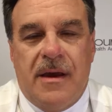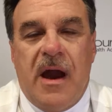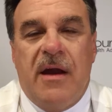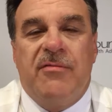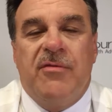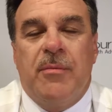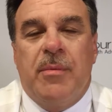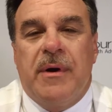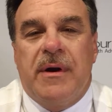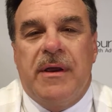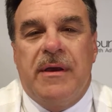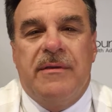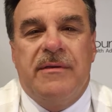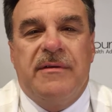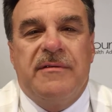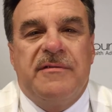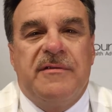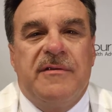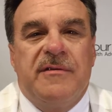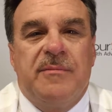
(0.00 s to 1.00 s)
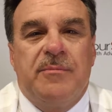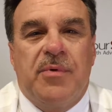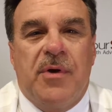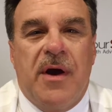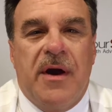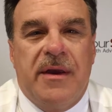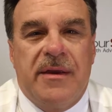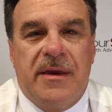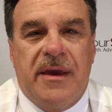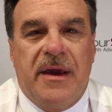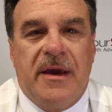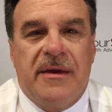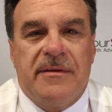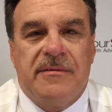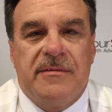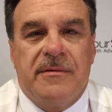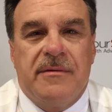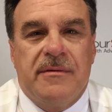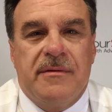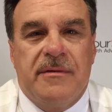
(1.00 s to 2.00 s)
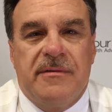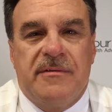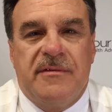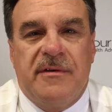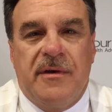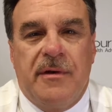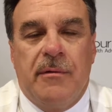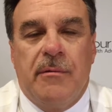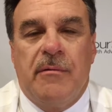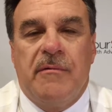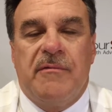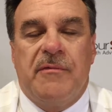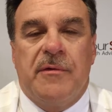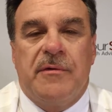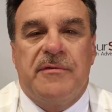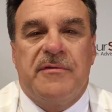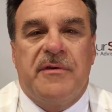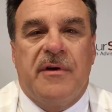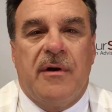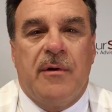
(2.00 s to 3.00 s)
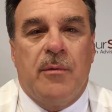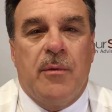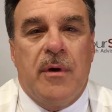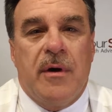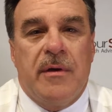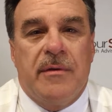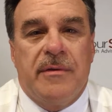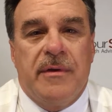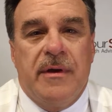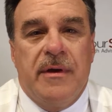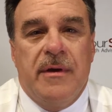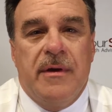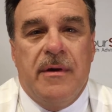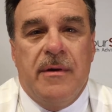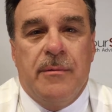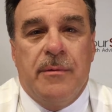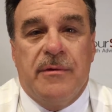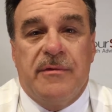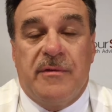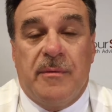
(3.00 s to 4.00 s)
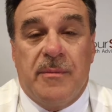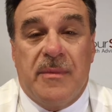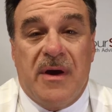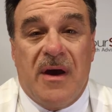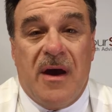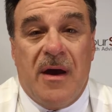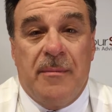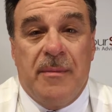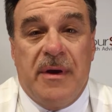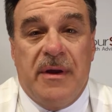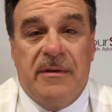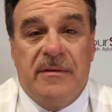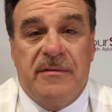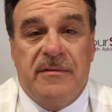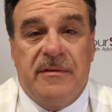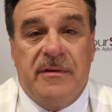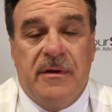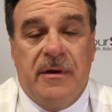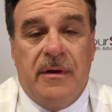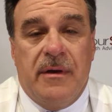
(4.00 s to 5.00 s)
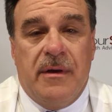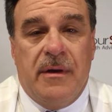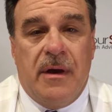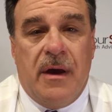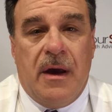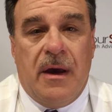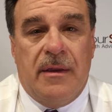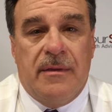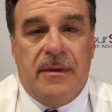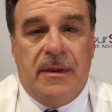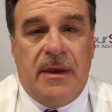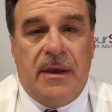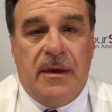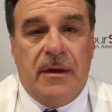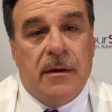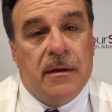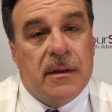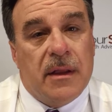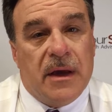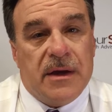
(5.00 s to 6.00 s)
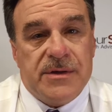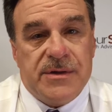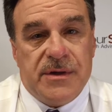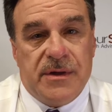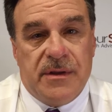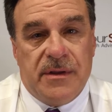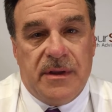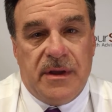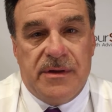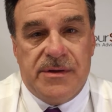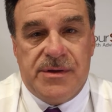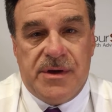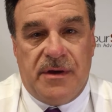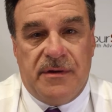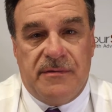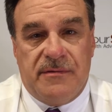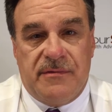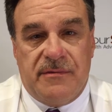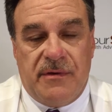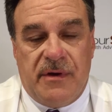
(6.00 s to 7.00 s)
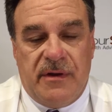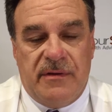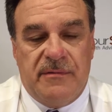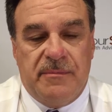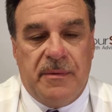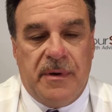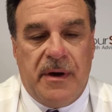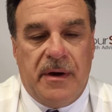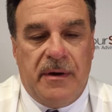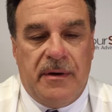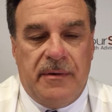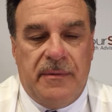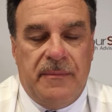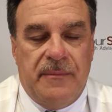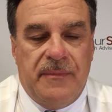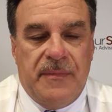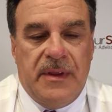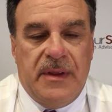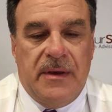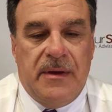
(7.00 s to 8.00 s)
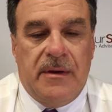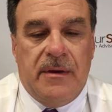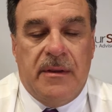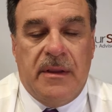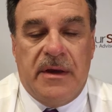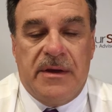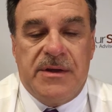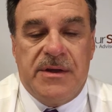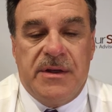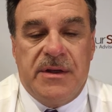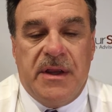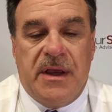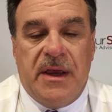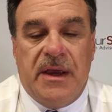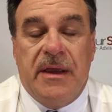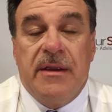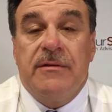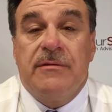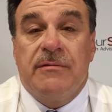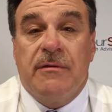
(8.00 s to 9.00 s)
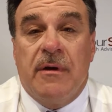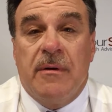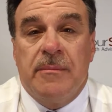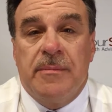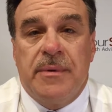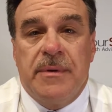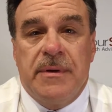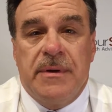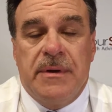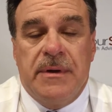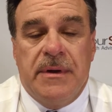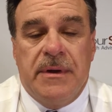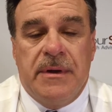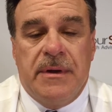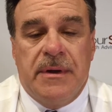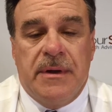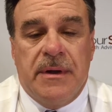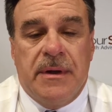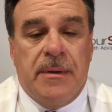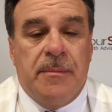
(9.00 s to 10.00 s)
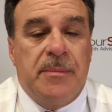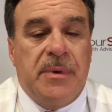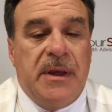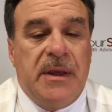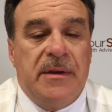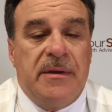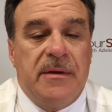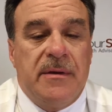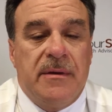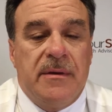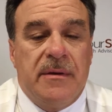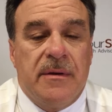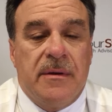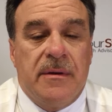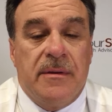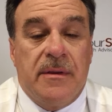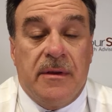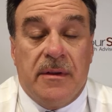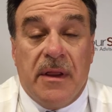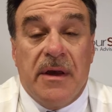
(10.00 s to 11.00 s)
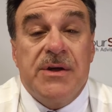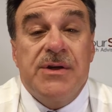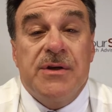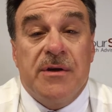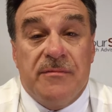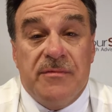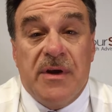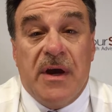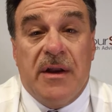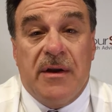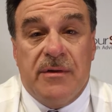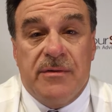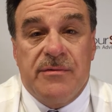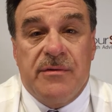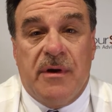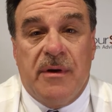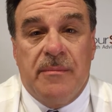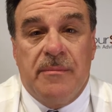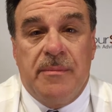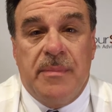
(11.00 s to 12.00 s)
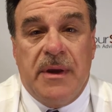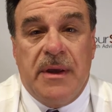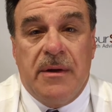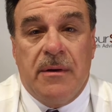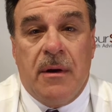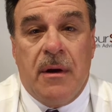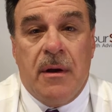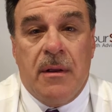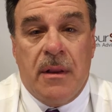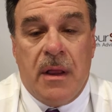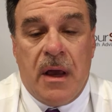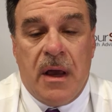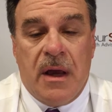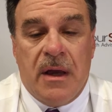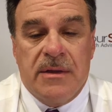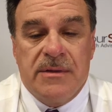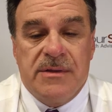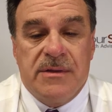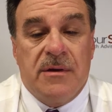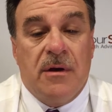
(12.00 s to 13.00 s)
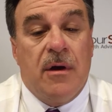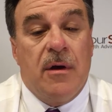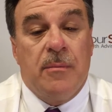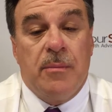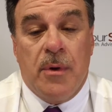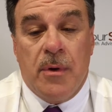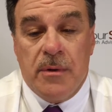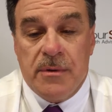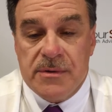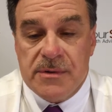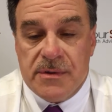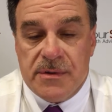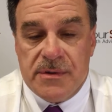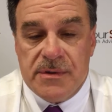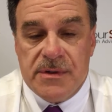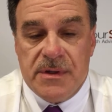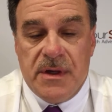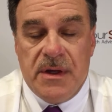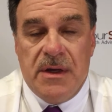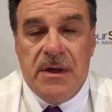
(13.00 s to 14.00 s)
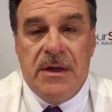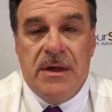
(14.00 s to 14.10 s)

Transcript: Hi everybody, this is Brian Castle, the CEO of FourStar Wealth, with some comments on the election that just transpired. Election day, the election of Donald Trump beat all odds and all pollsters